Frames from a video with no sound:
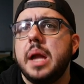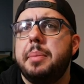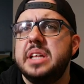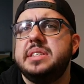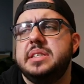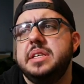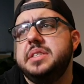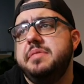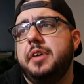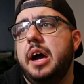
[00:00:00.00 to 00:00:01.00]
But it's the
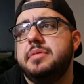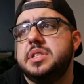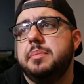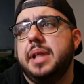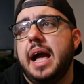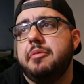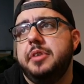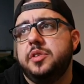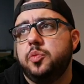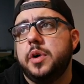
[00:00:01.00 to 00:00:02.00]
65. It's the
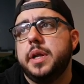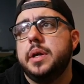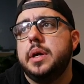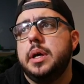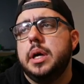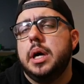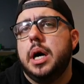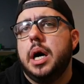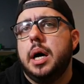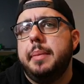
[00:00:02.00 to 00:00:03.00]
blackface one.
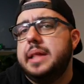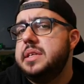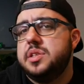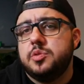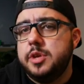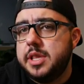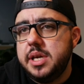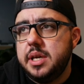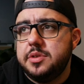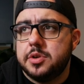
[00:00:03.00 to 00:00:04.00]
Um, and this is with
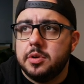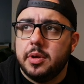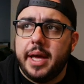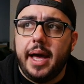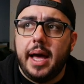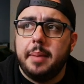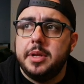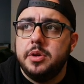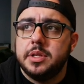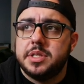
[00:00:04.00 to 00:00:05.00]
the internal cab,
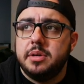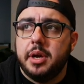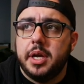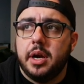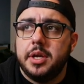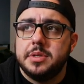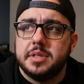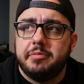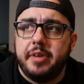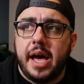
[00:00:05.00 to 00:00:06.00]
and you can see right here I
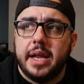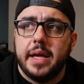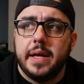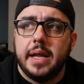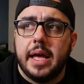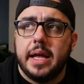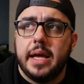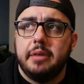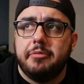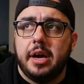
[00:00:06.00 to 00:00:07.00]
used a fathead and
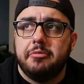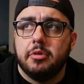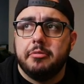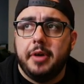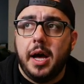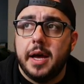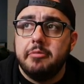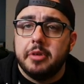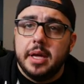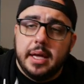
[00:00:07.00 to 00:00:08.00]
a
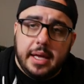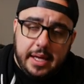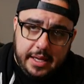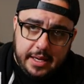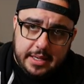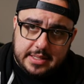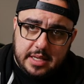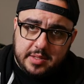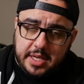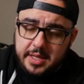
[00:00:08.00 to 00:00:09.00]
545 and it
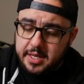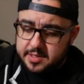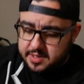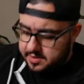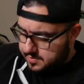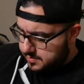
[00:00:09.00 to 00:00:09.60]
sounds like this.